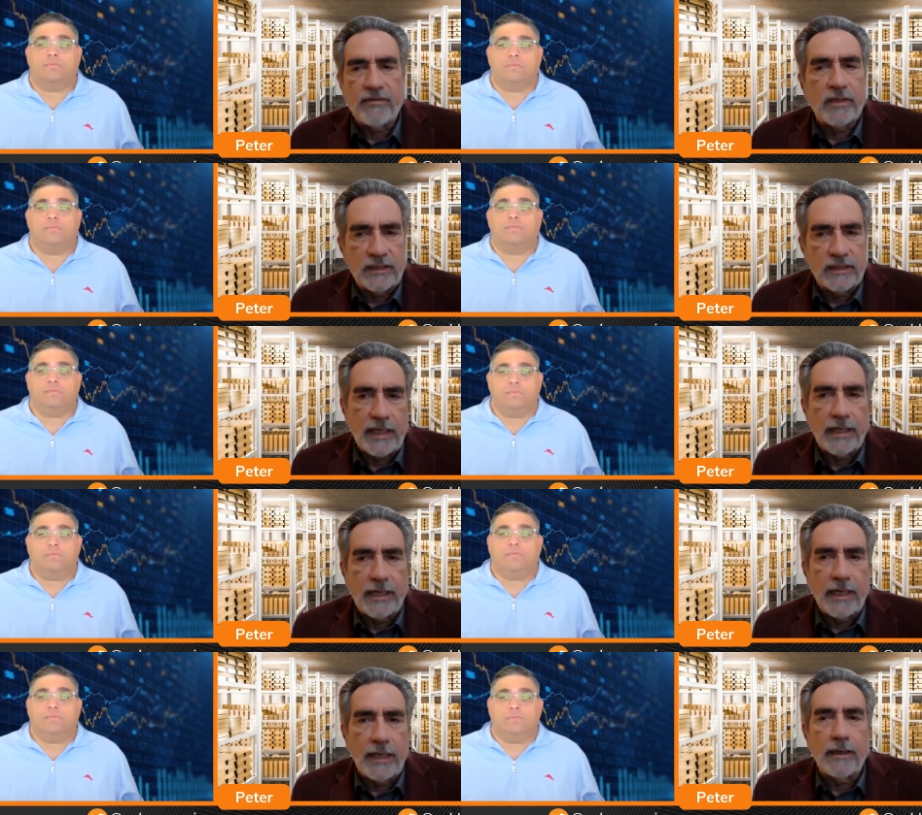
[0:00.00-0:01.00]
Speaker 1: everything's getting
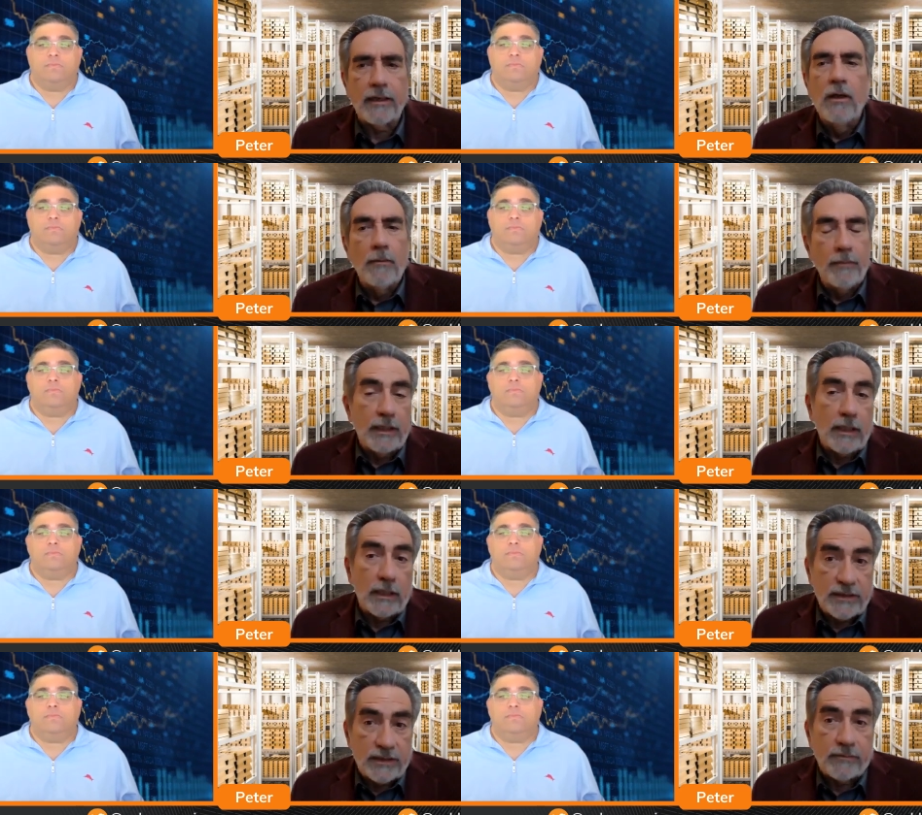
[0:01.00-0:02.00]
hit
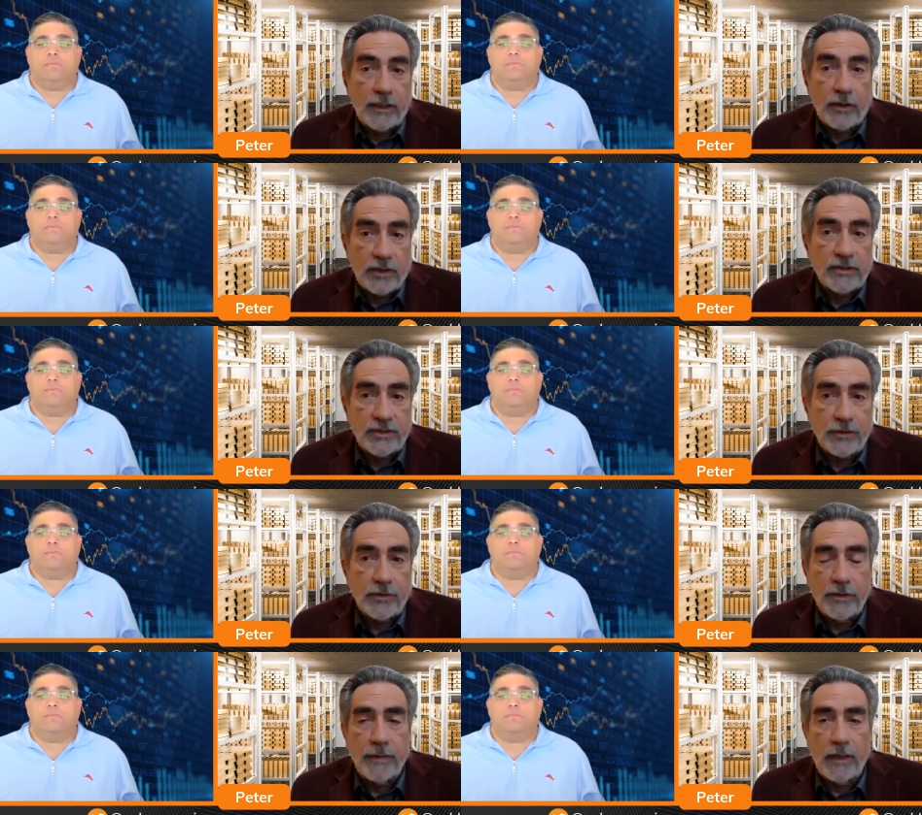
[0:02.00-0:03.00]
because they're
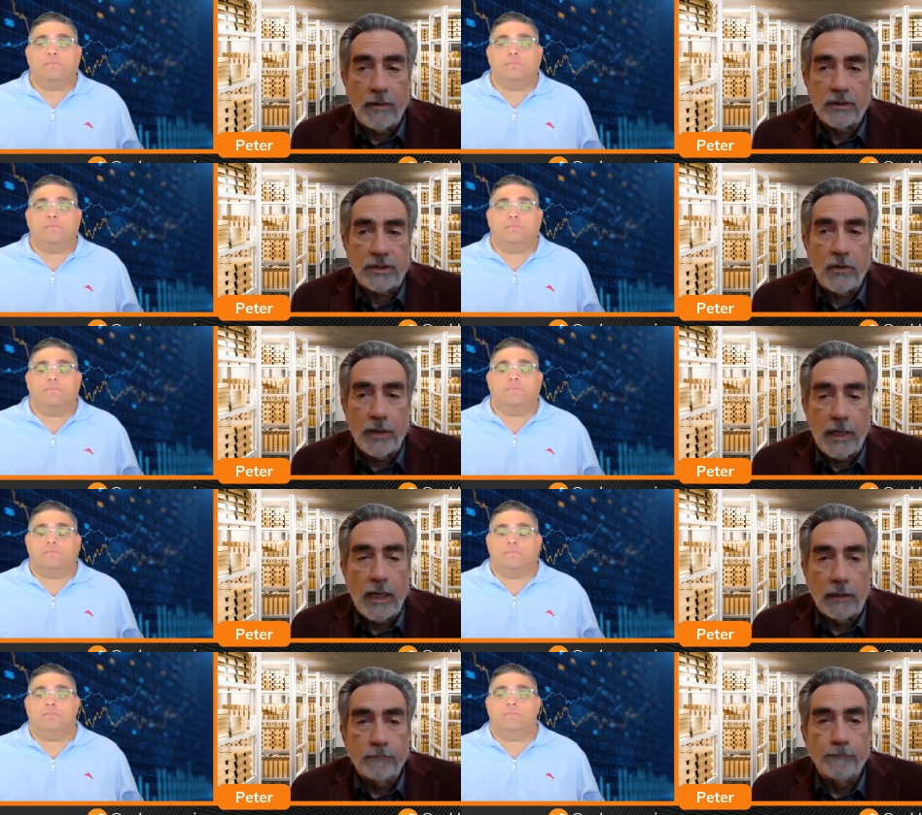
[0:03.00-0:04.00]
concerned about what's going
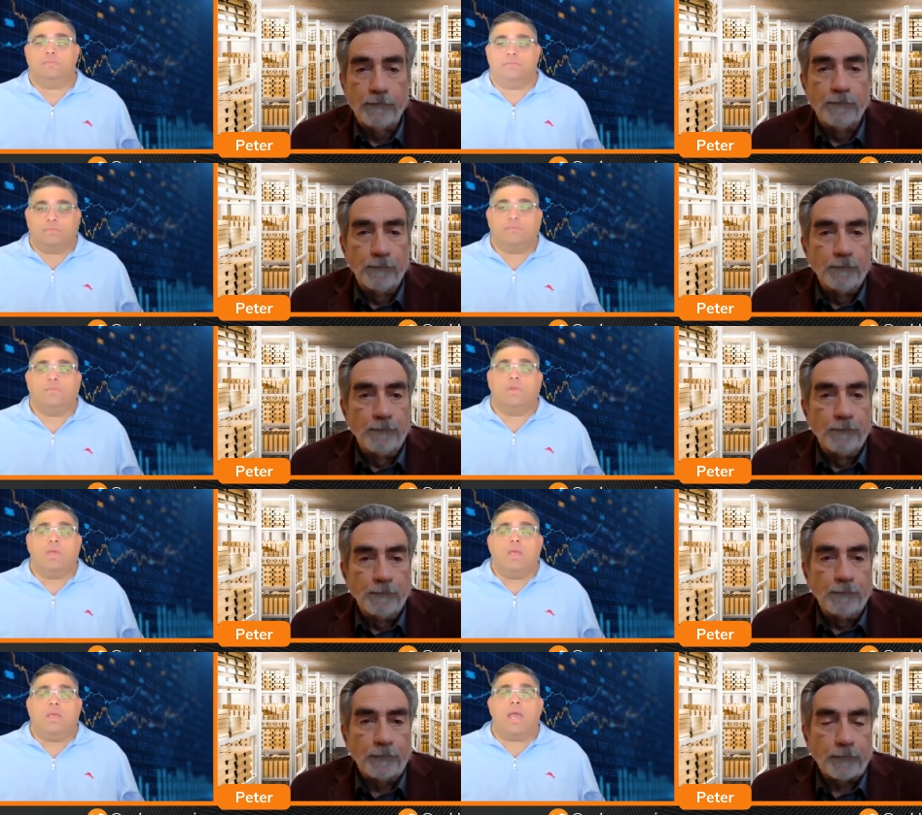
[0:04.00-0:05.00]
on.
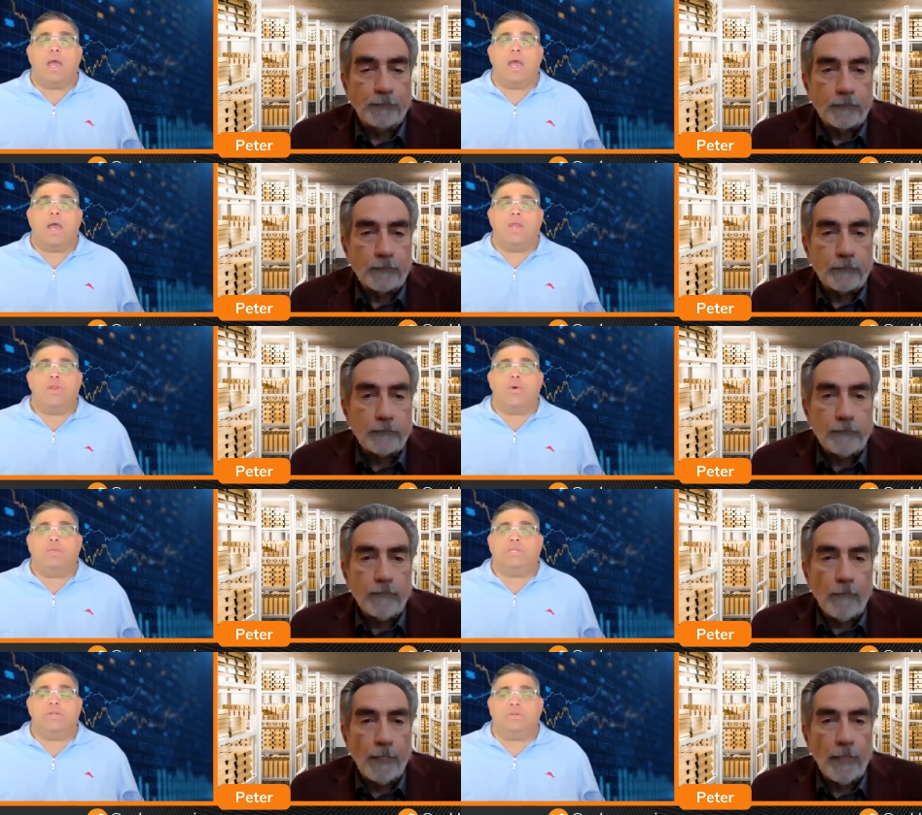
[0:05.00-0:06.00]
Speaker 2: Yeah, you know what's
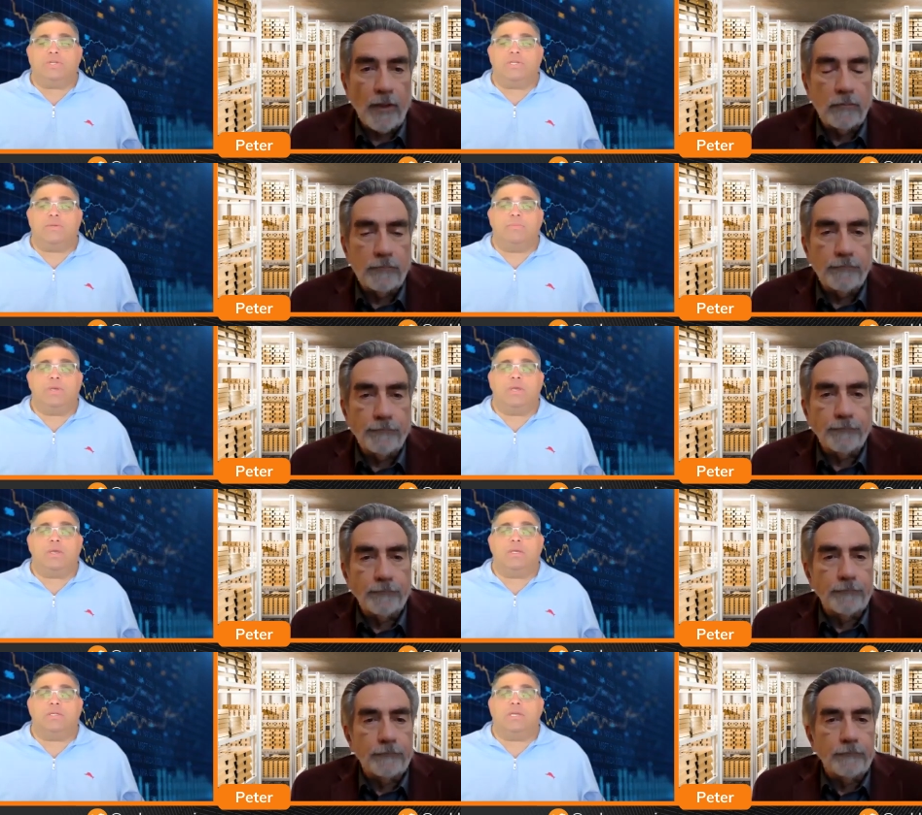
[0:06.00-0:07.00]
interesting to me
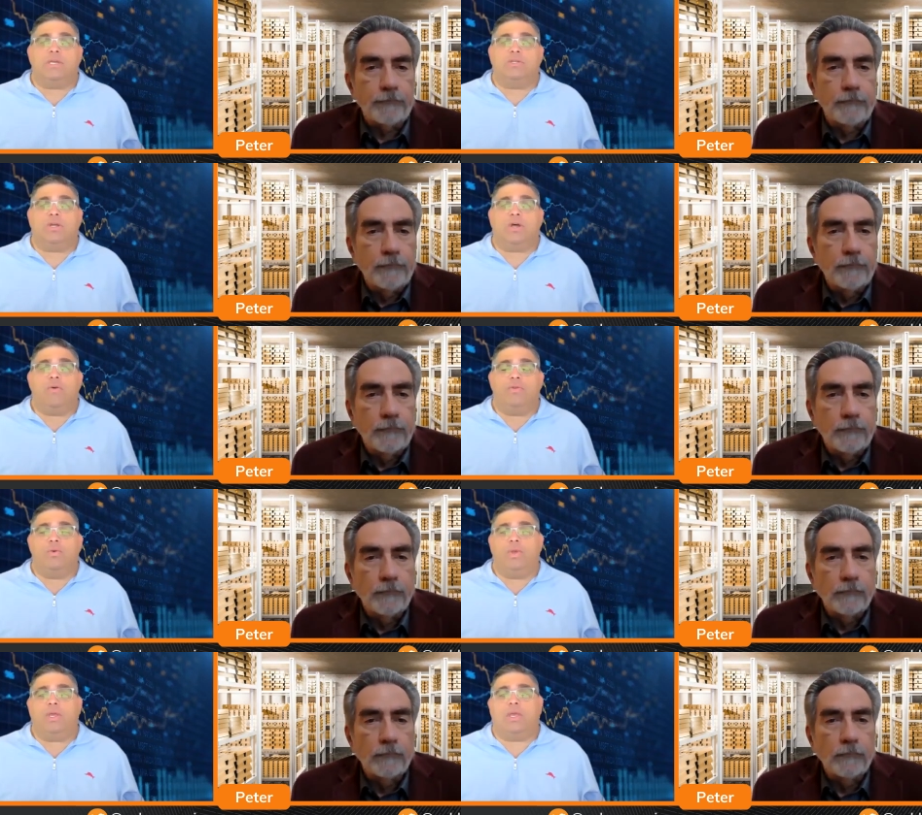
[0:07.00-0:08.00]
is that you saw over the
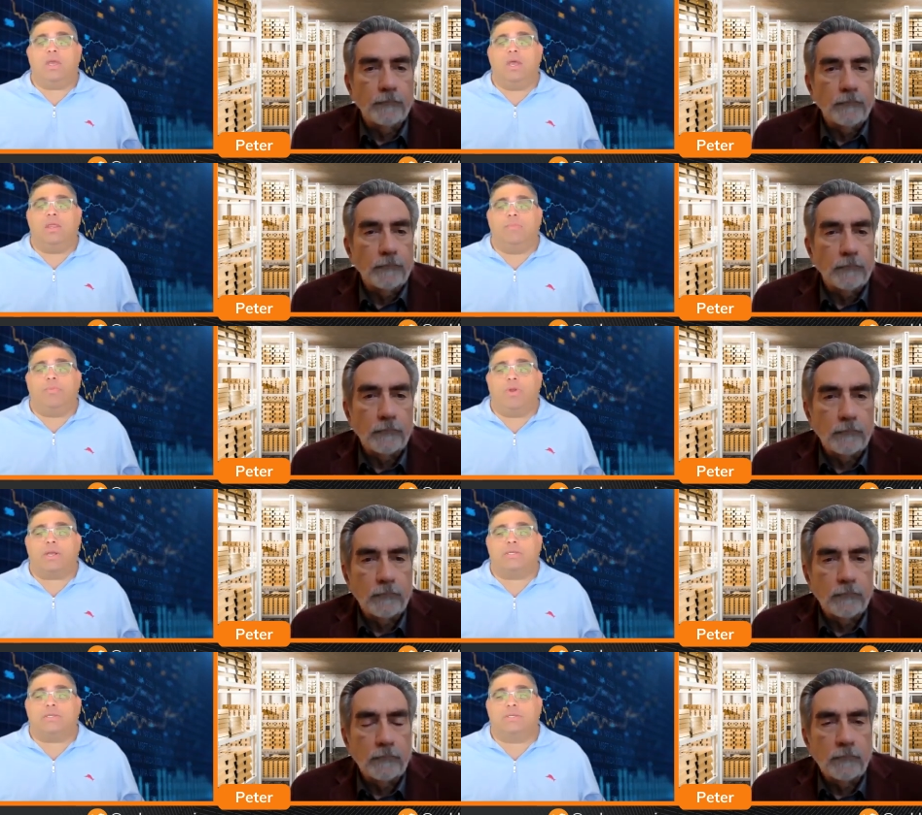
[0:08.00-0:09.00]
weekend the
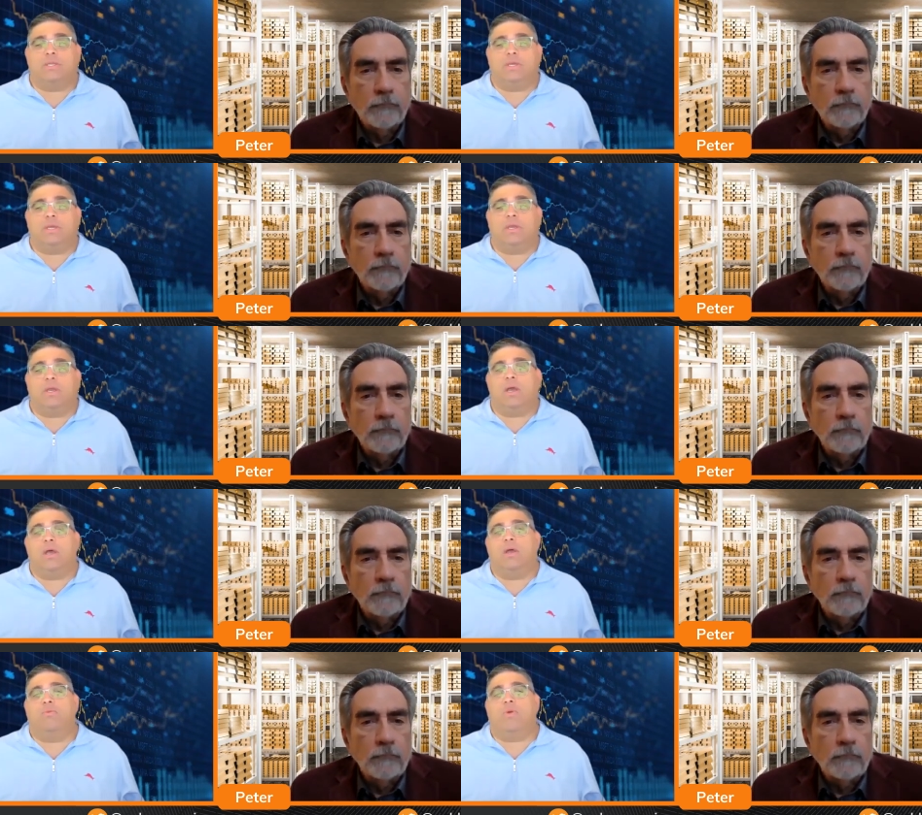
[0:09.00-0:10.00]
BRICS, the
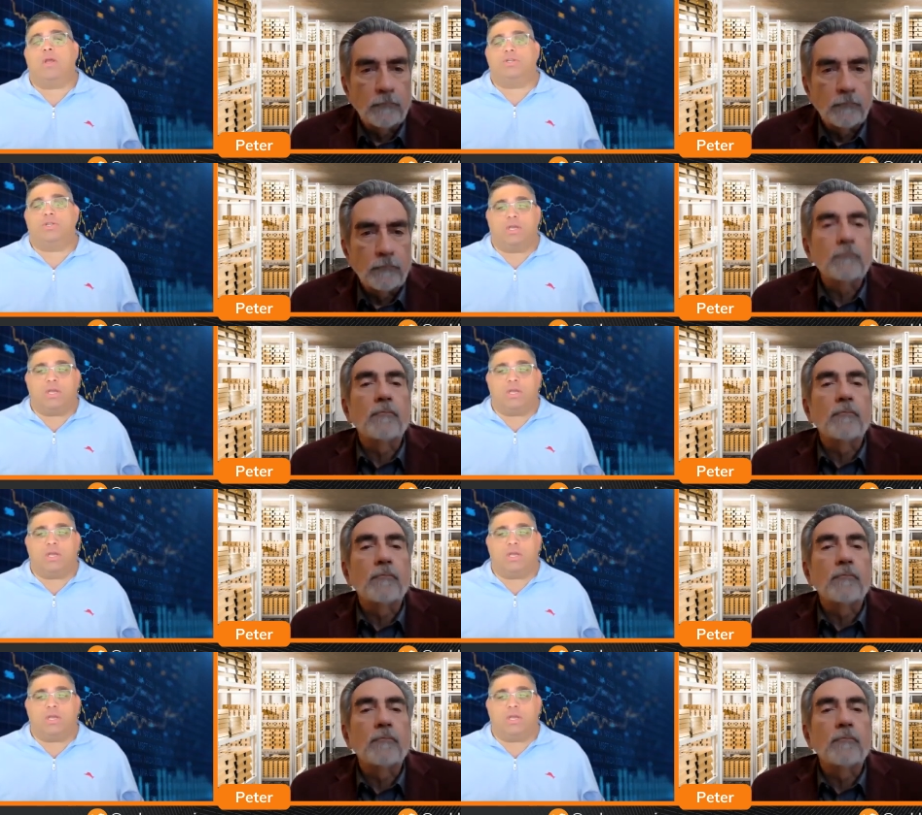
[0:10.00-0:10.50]
uh, Russia,